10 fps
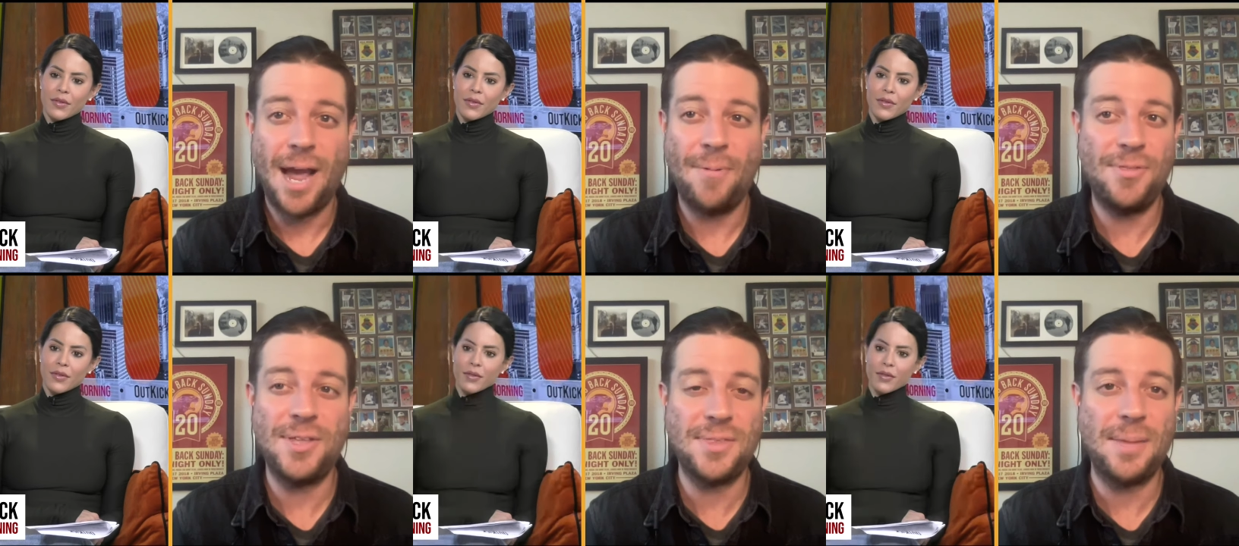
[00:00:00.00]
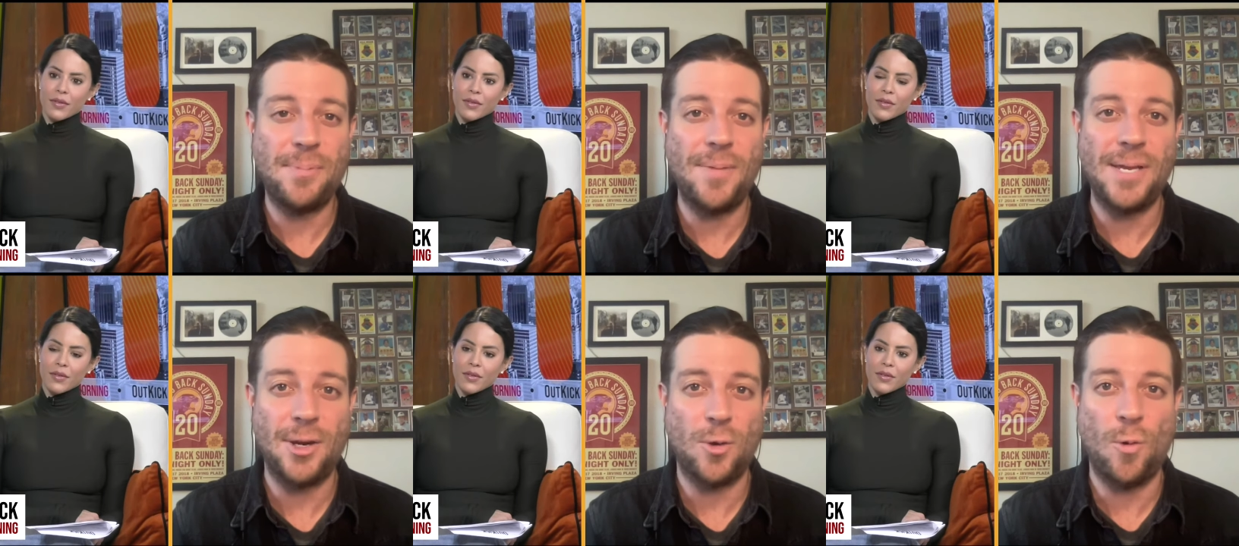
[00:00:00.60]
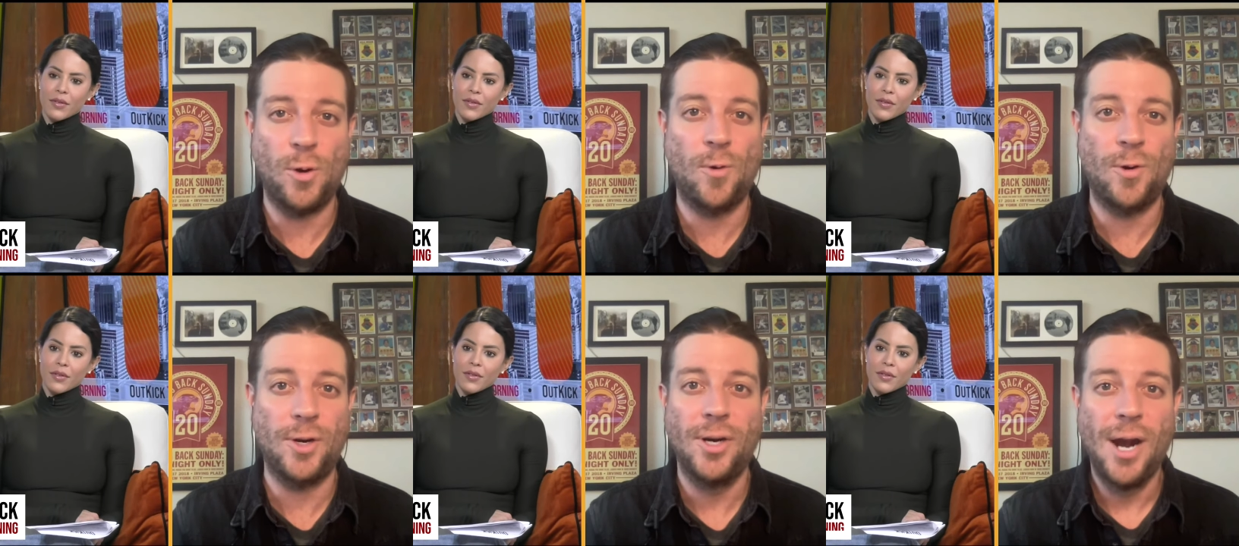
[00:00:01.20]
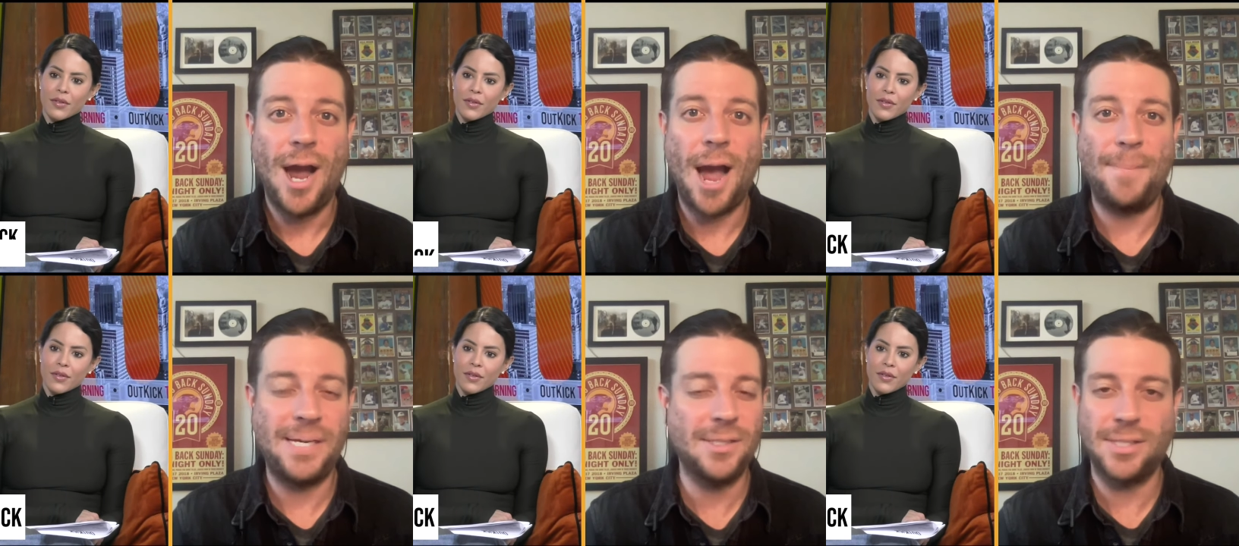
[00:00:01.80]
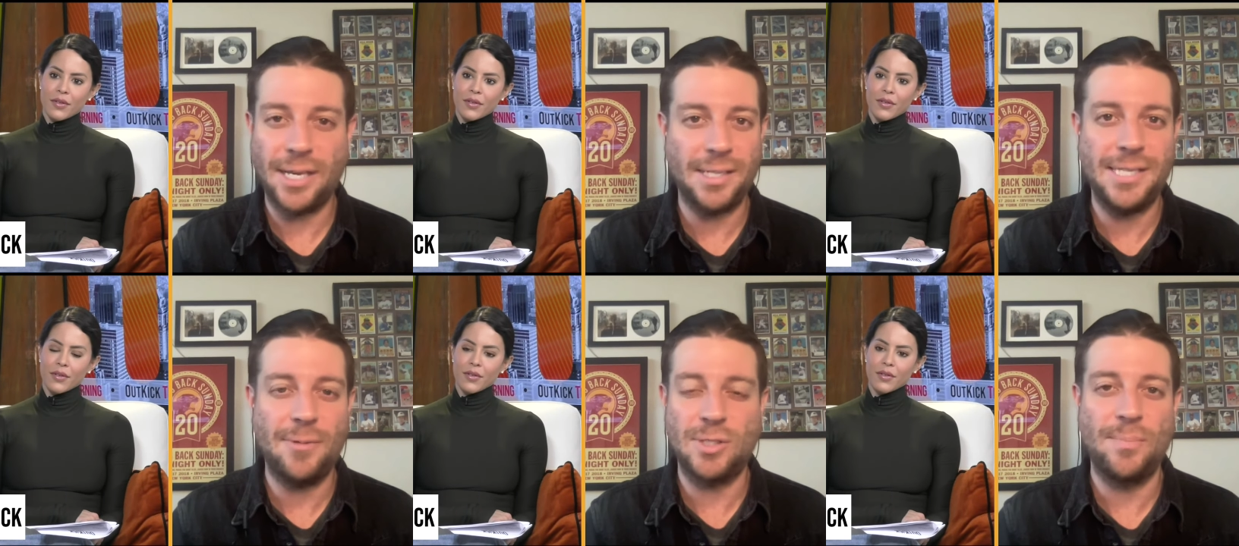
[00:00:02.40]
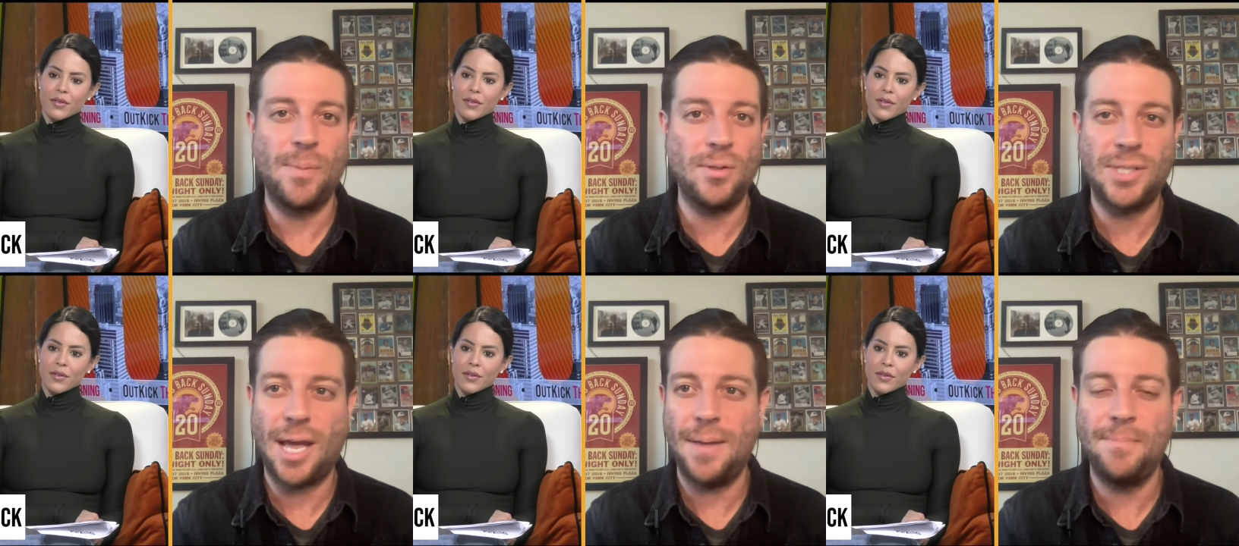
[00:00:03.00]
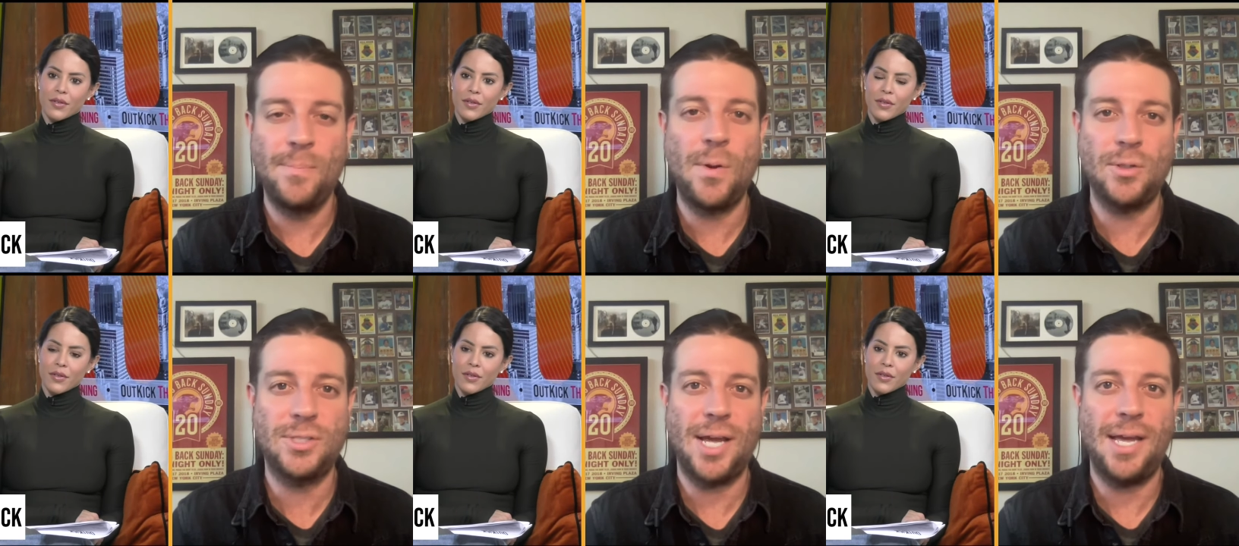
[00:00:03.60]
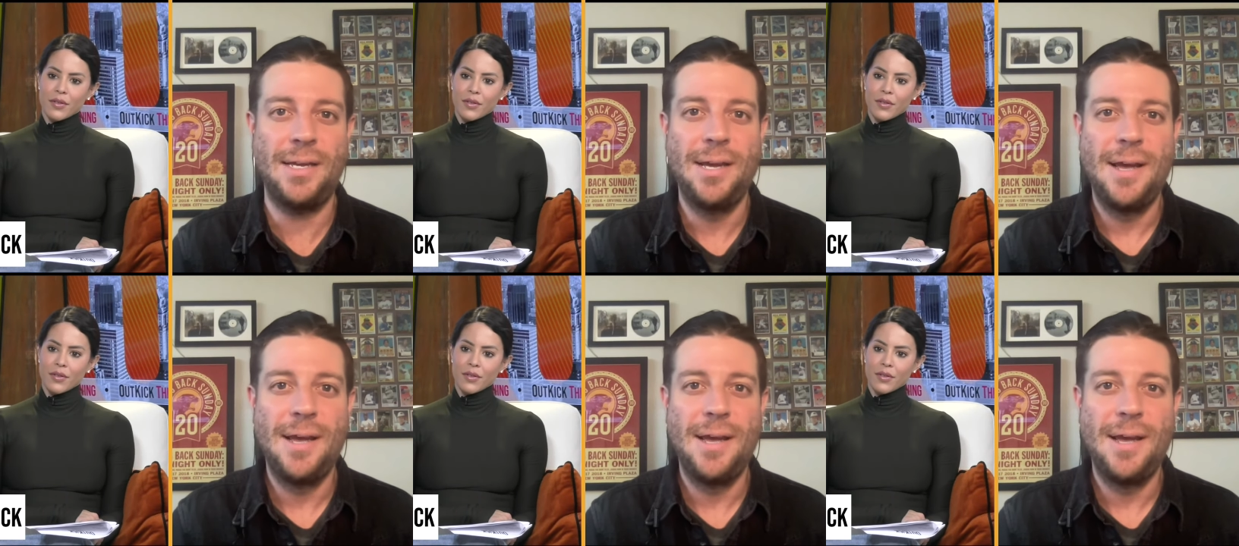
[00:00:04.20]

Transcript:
Speaker 1: I would think that they probably got a court order uh, because, like I said, it was a multi multi